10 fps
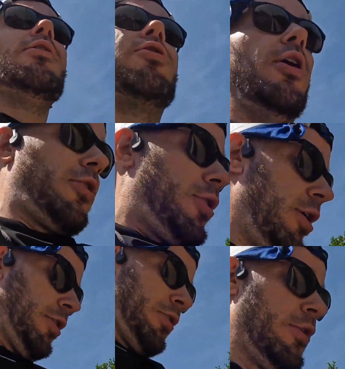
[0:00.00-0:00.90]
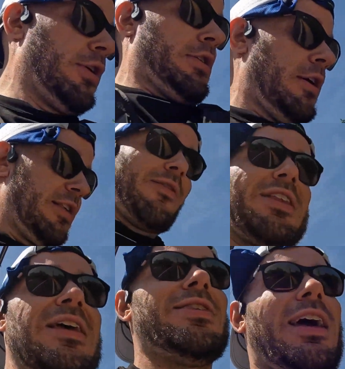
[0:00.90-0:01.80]
so
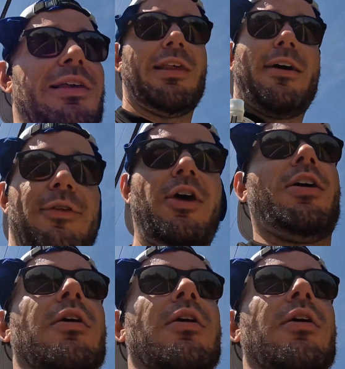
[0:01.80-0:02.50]
17 seconds left.